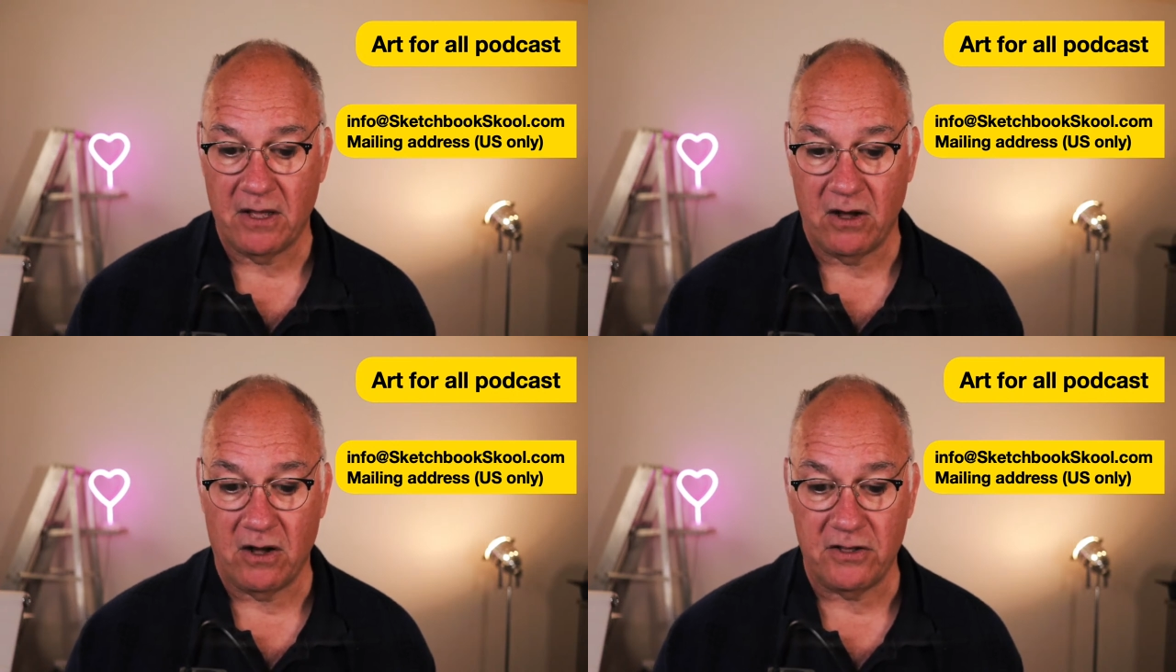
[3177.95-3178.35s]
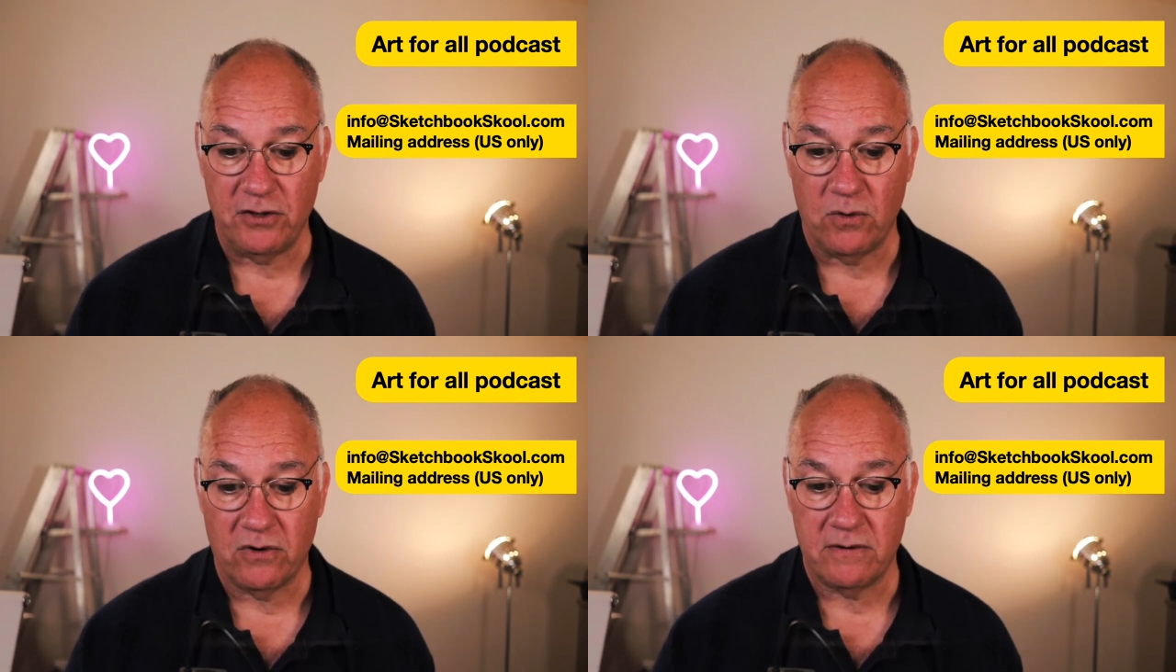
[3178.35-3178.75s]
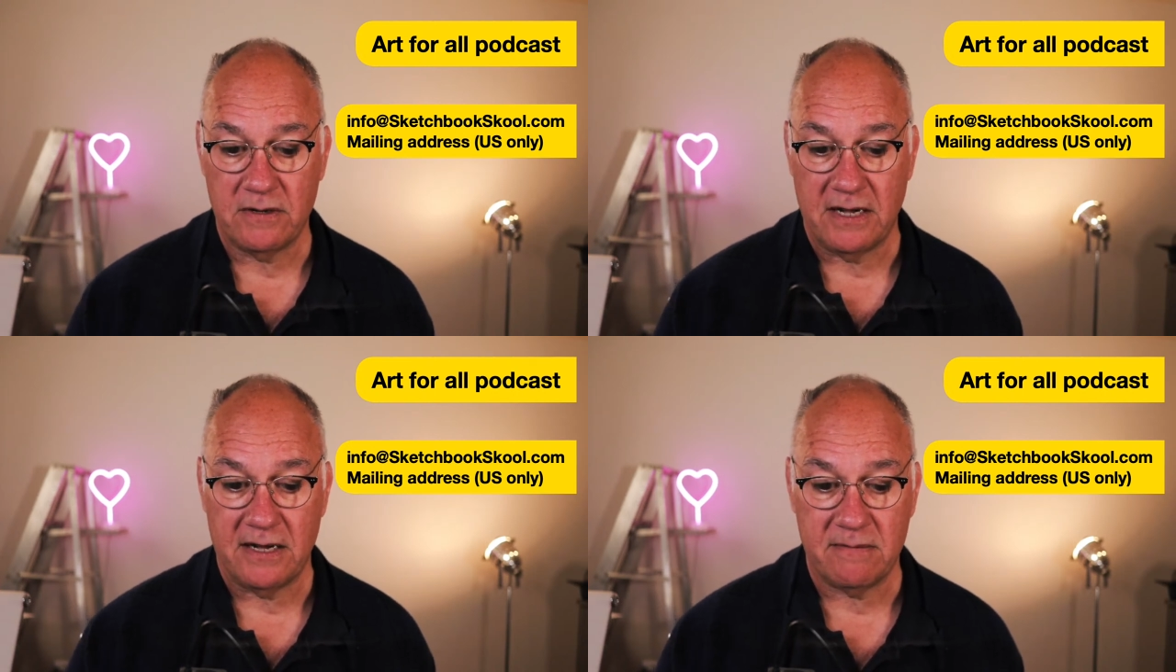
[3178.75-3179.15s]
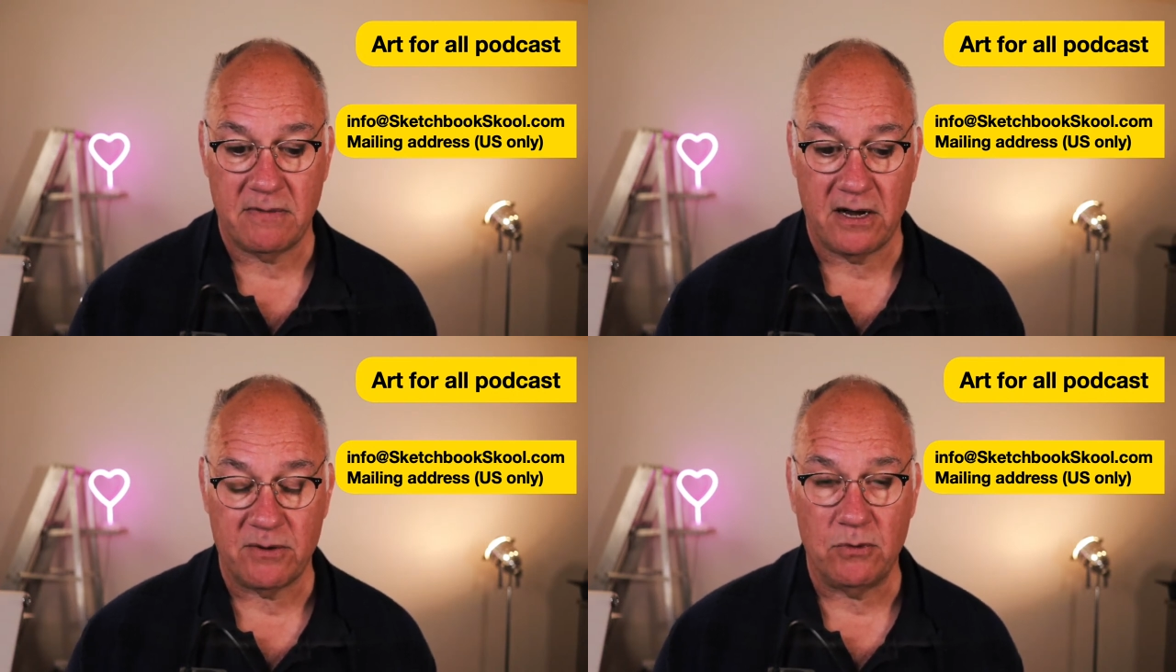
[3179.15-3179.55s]
uh, your uh,
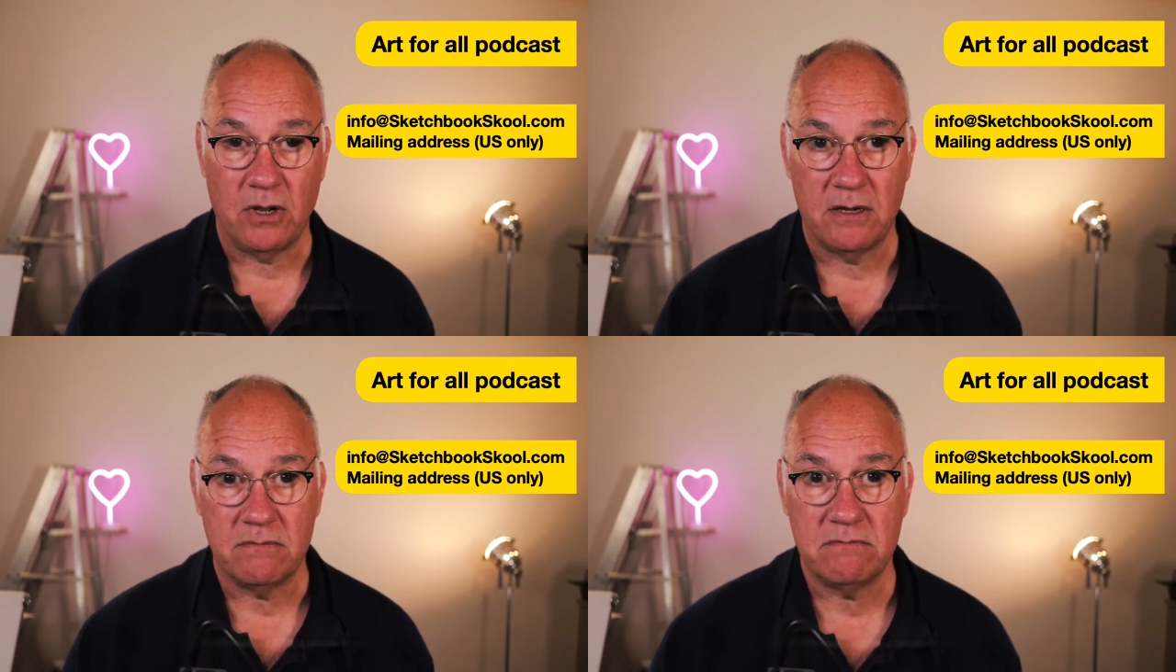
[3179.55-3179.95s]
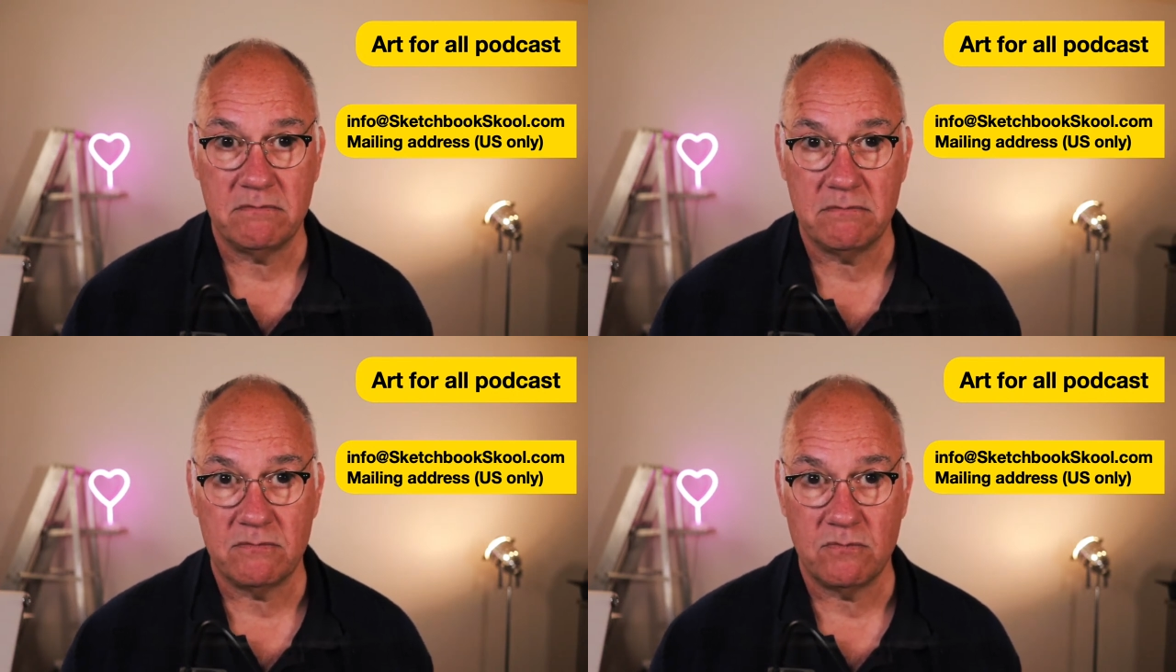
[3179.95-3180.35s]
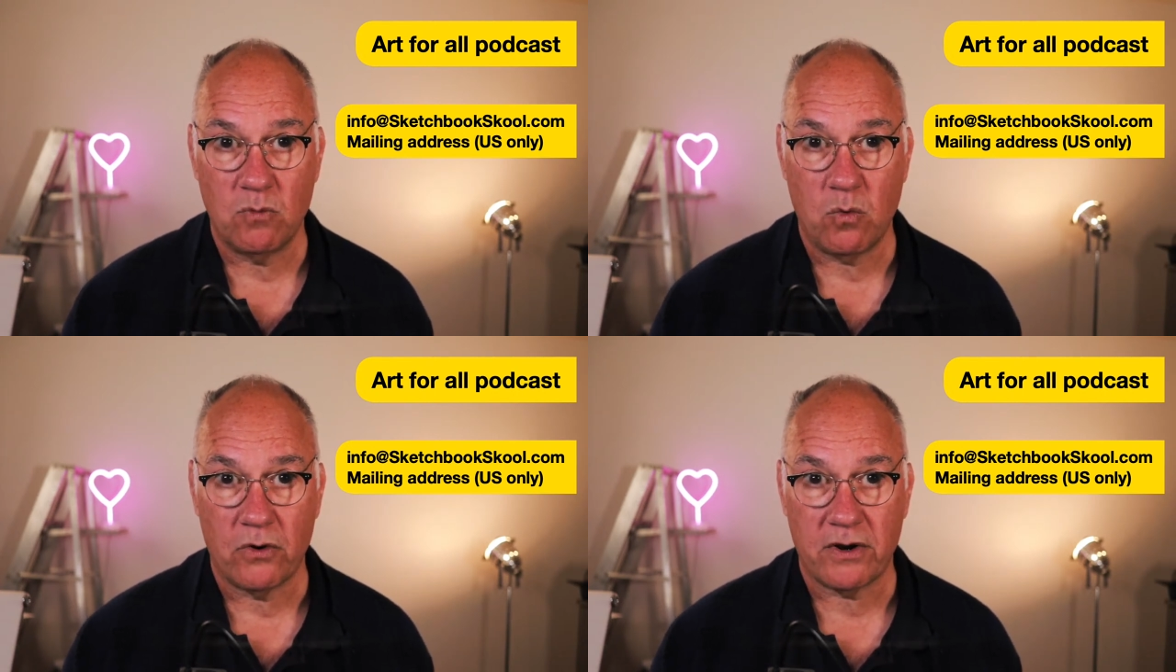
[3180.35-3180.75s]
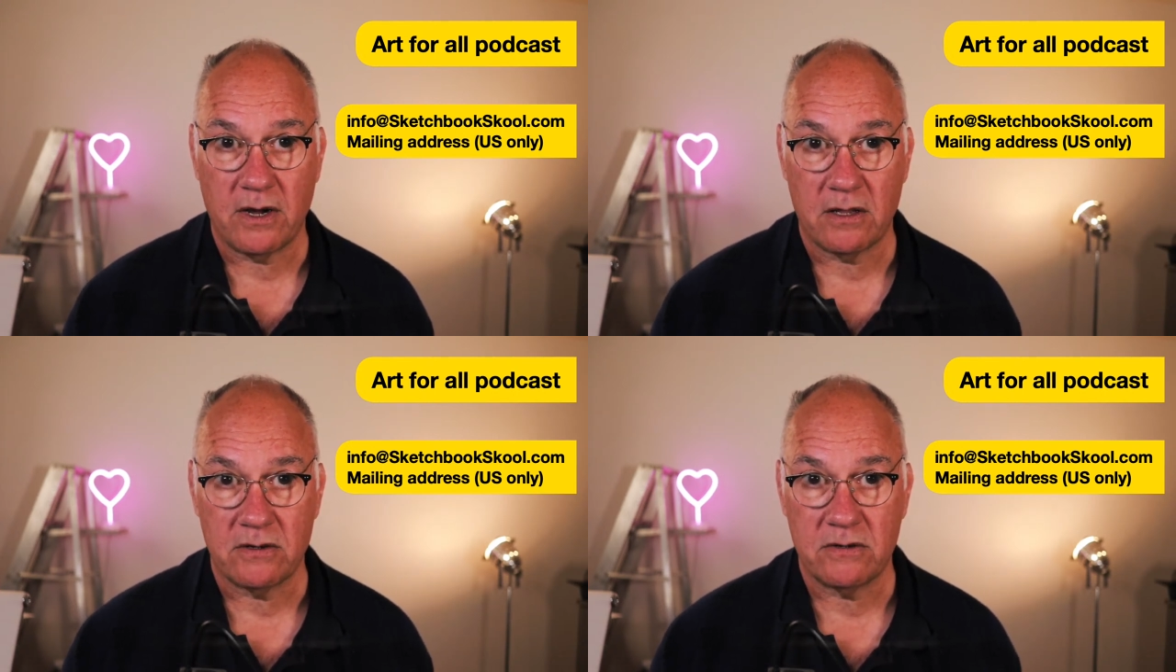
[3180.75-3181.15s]
Hahnemühle
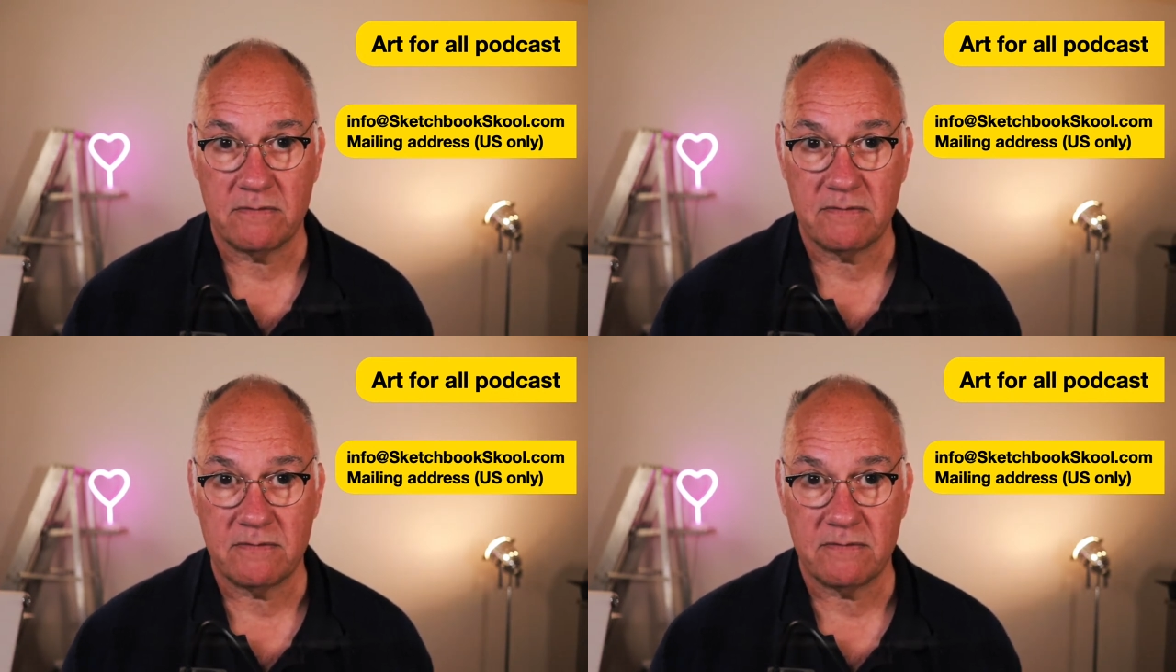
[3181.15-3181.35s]
watercolor